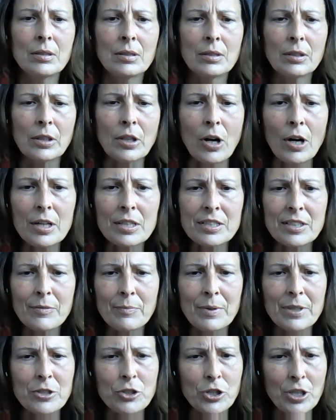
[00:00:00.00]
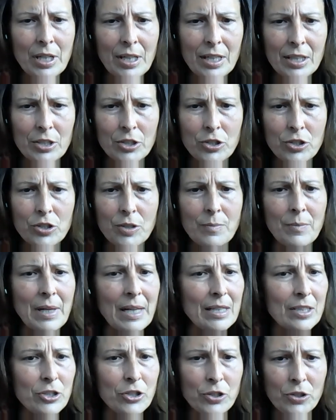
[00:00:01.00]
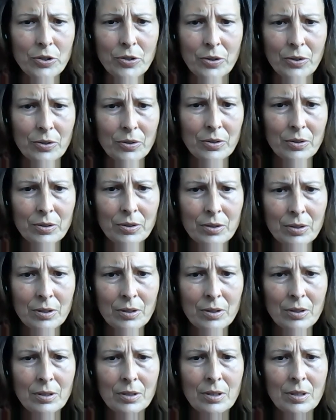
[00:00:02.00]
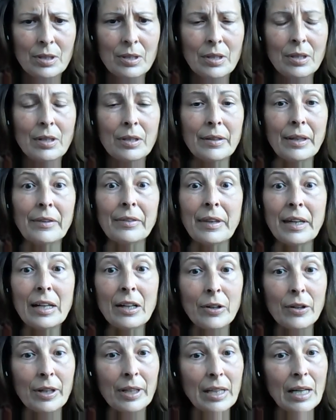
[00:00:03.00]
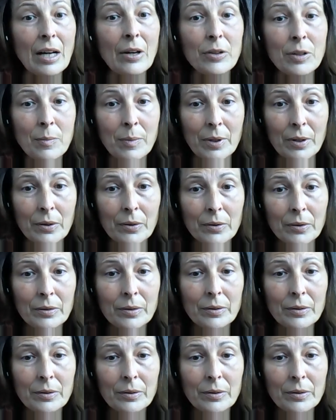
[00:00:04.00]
laws have been changed to make sure that they are accountable.